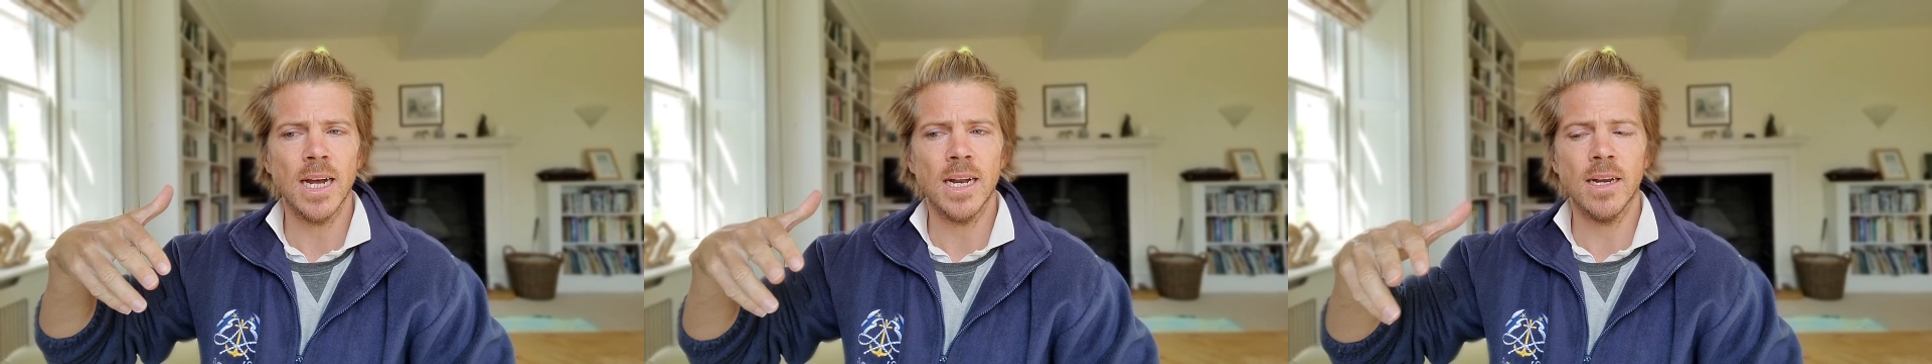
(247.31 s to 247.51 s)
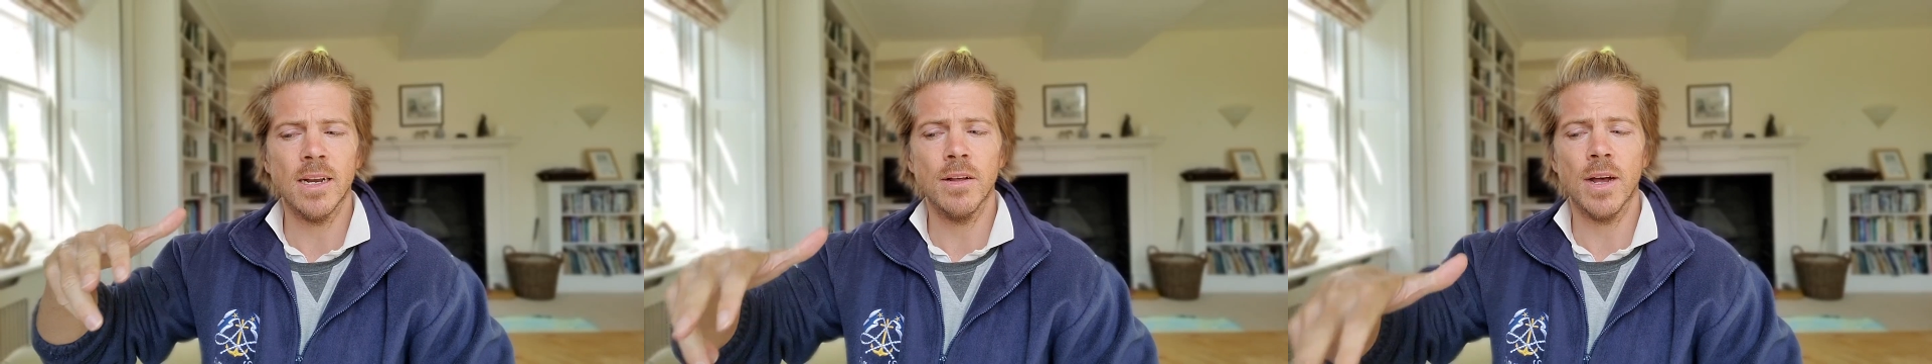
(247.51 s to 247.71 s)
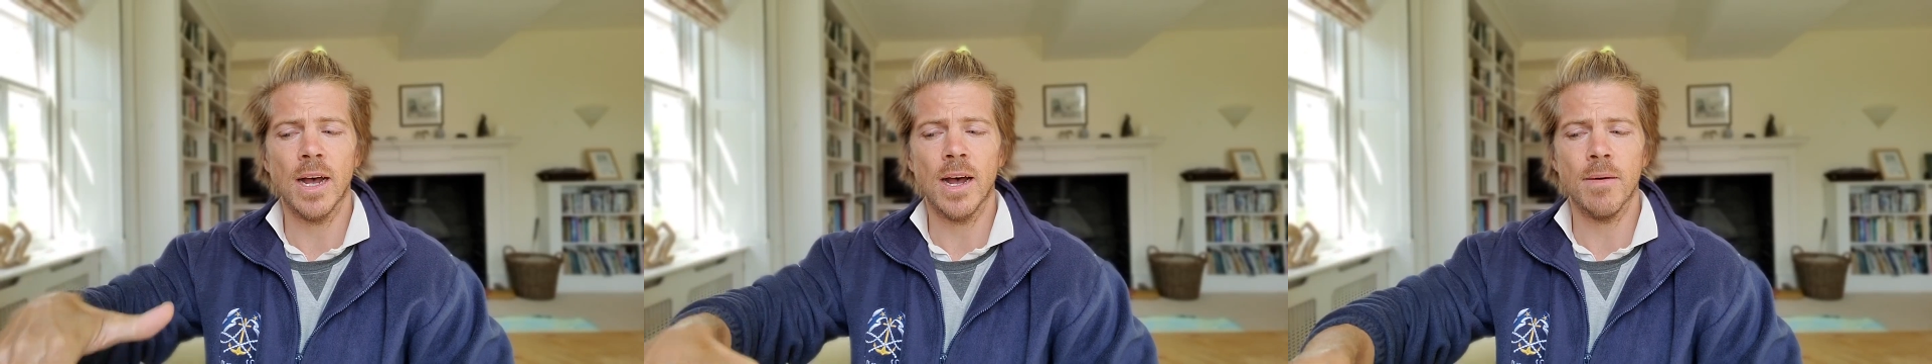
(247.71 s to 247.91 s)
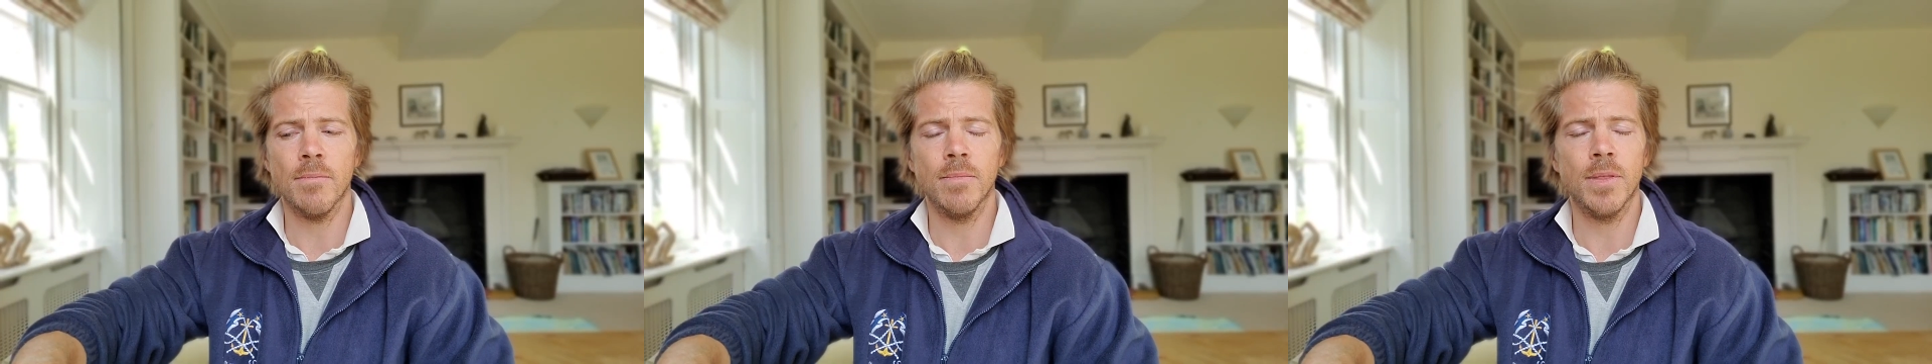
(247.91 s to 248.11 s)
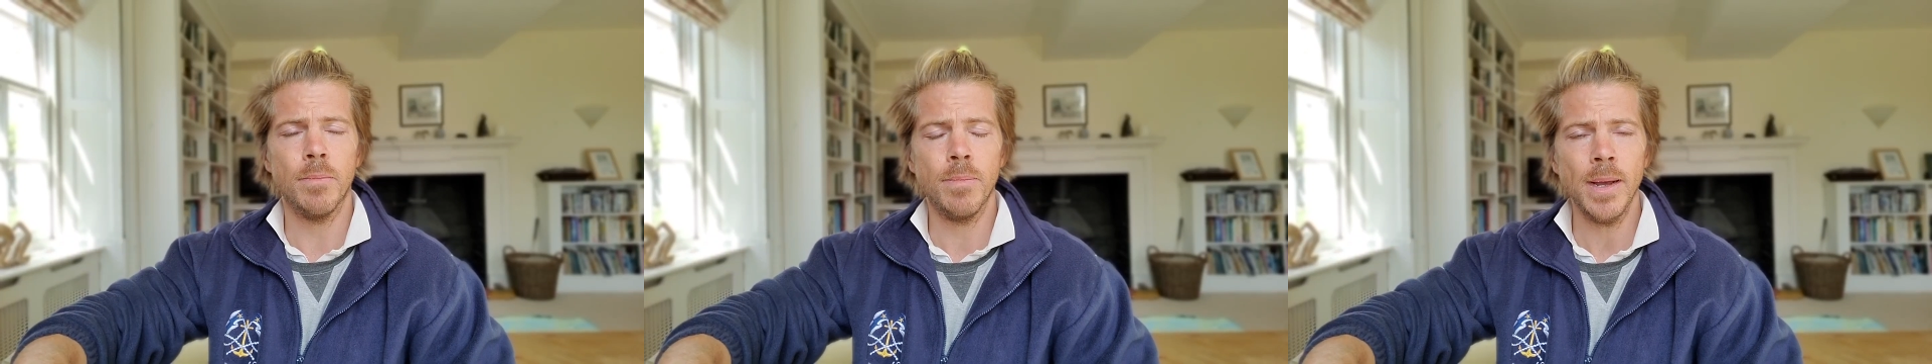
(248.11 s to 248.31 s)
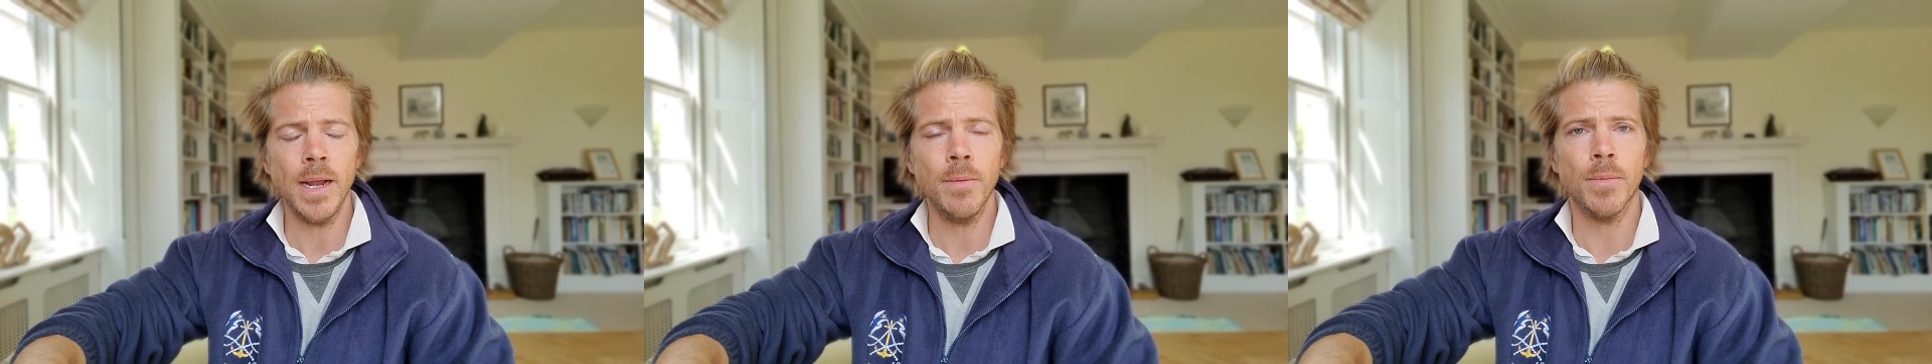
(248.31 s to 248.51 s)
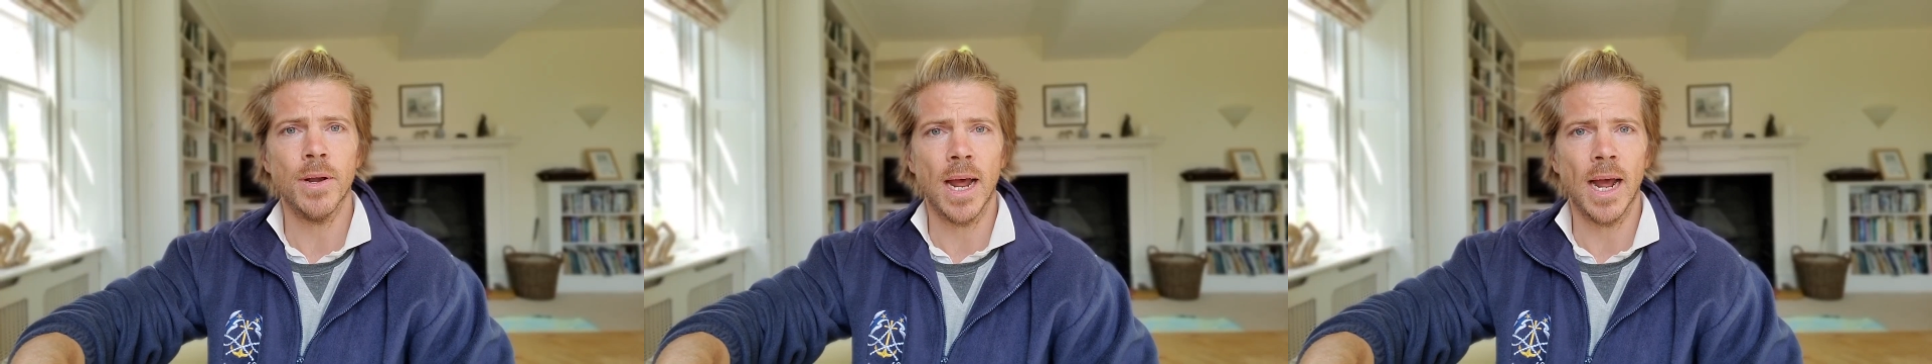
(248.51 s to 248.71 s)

And the pigment